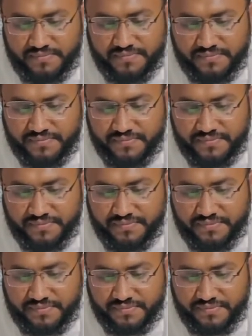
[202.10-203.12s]

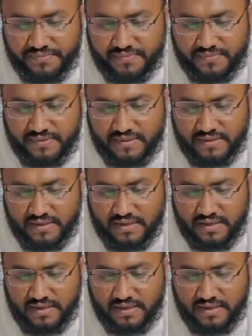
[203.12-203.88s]
Nobody speaks.